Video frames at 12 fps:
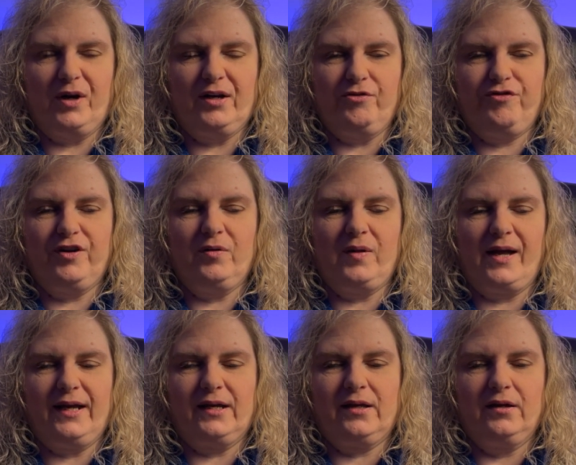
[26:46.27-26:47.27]
It'll feel
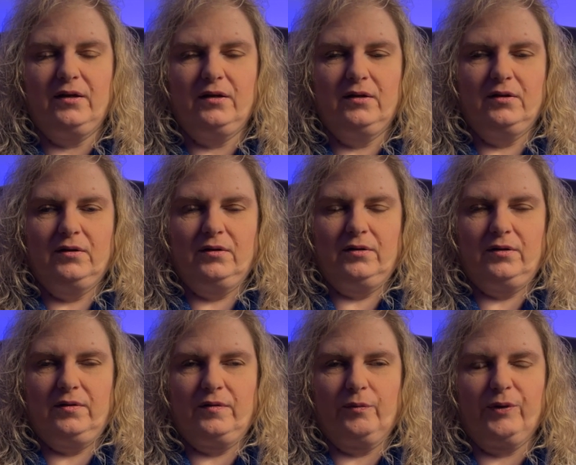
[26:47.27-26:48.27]
like
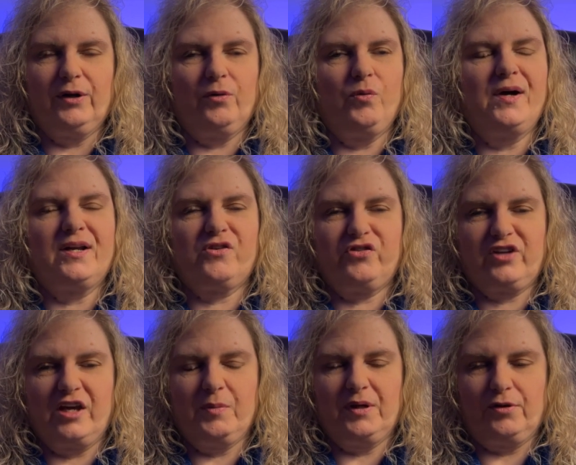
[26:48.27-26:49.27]
the reader will want to
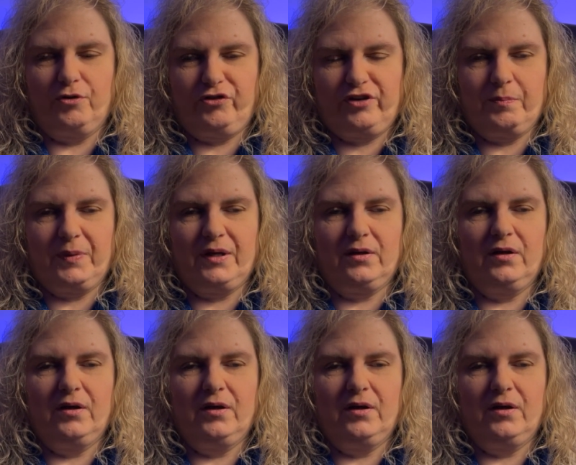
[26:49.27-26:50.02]
skim it or skip it.